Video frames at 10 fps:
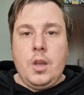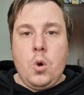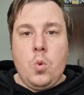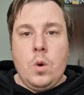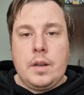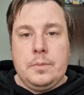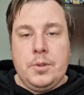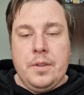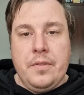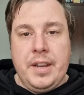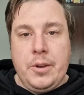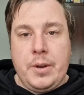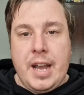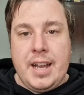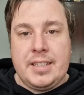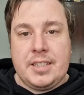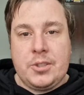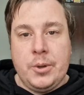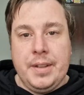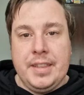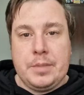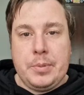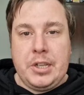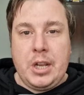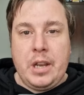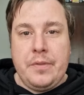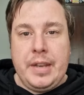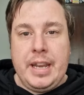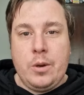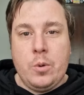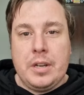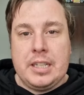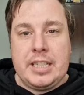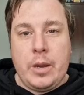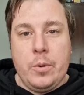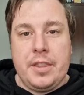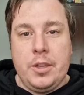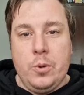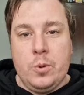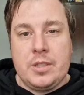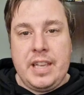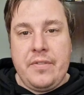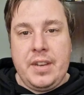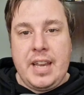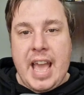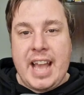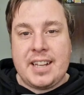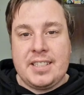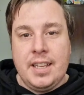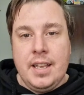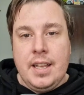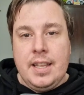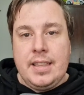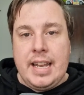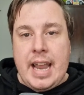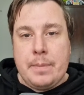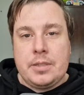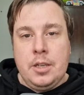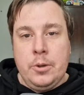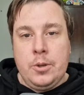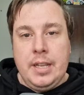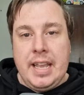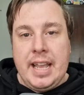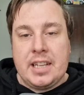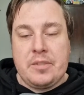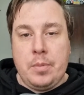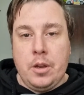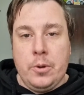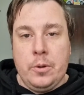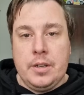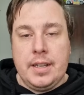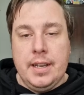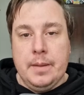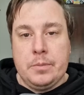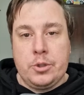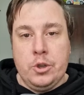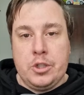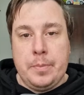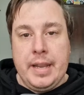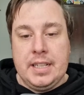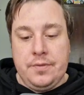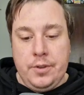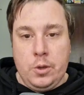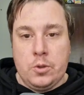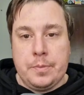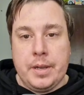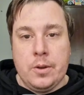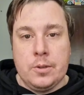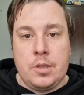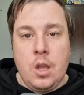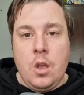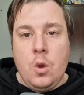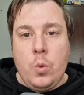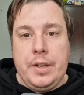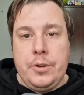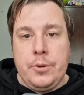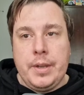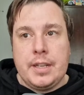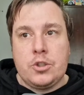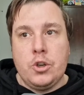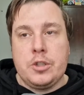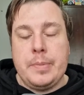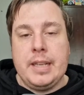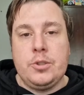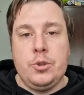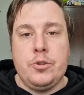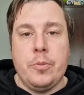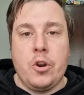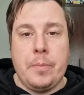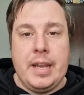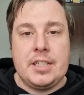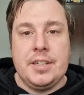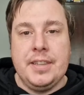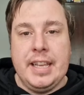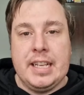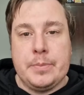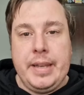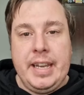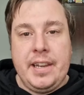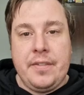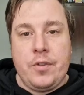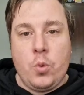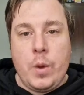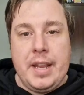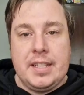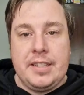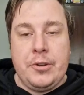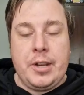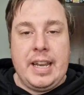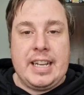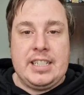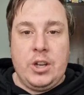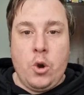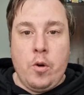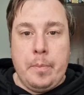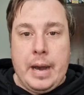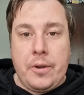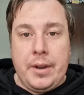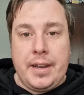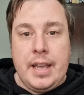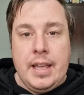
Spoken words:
Yo, welcome to the video, guys. So in this particular video, I want to share with you 7 hacks that absolutely explode search-based views, because when you're doing search-based YouTube automation, there's many different ways that you can actually go about it.